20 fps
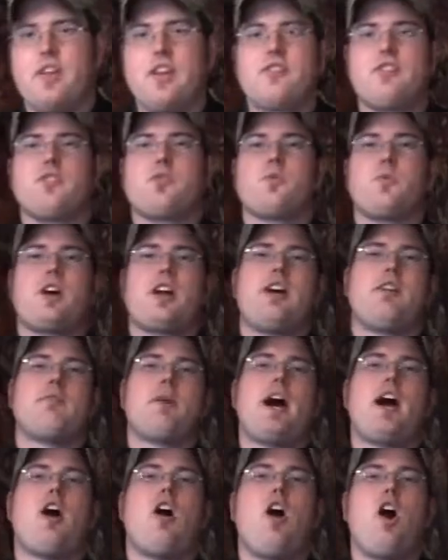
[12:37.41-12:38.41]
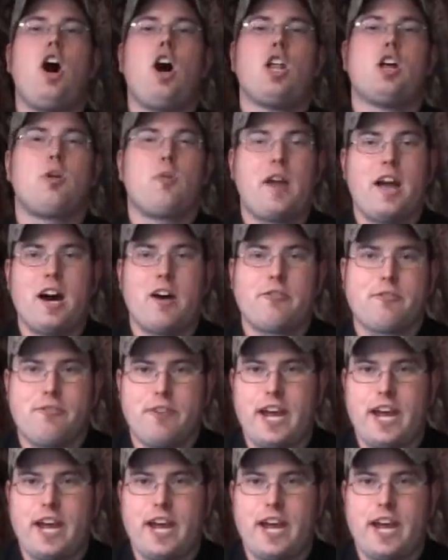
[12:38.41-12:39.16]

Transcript: This is one of my all-around